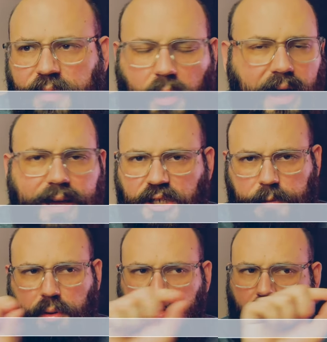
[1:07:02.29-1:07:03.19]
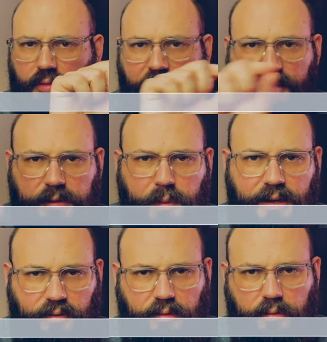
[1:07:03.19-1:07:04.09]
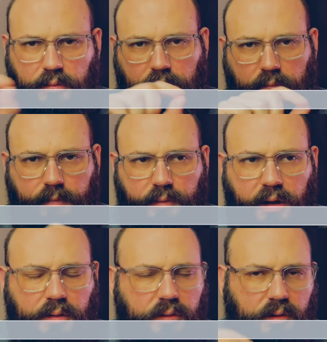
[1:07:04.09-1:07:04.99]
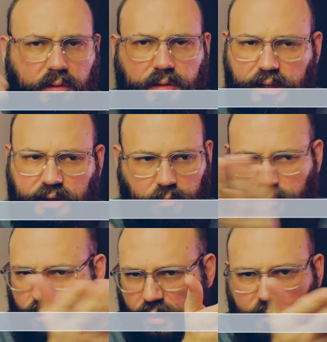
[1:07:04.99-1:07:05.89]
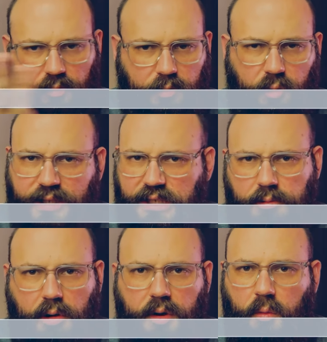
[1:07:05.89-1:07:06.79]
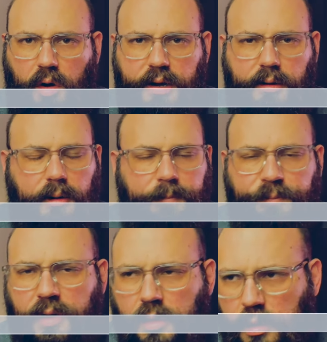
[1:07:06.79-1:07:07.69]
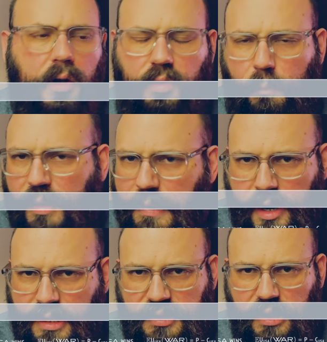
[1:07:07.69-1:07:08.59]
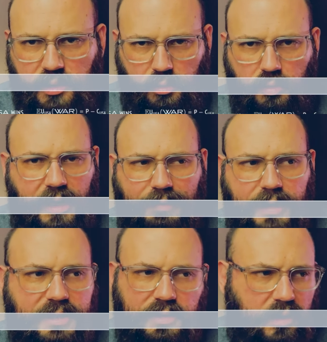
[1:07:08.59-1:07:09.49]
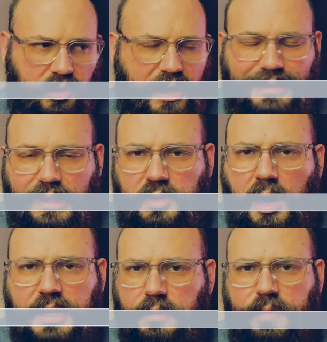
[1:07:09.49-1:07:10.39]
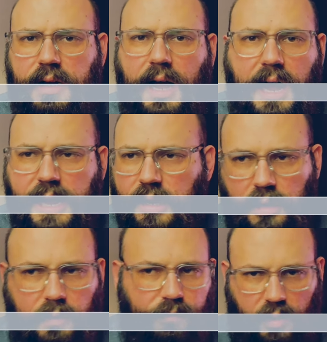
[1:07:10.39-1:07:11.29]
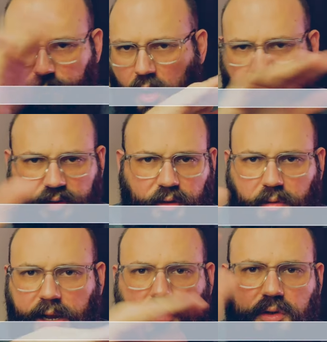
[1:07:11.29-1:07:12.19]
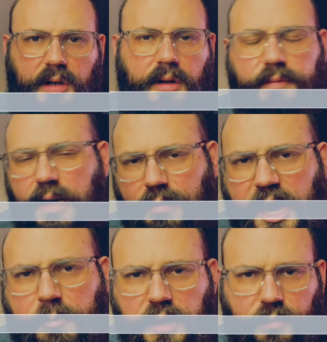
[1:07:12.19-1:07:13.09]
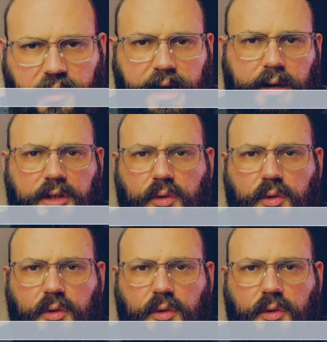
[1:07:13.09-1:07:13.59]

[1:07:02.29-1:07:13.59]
Now I can just put those right in the space, right? Those, those, this, is, this is between zero and one. So P minus C U, unless the United States costs are very high, it falls in this range. And likewise for Canada.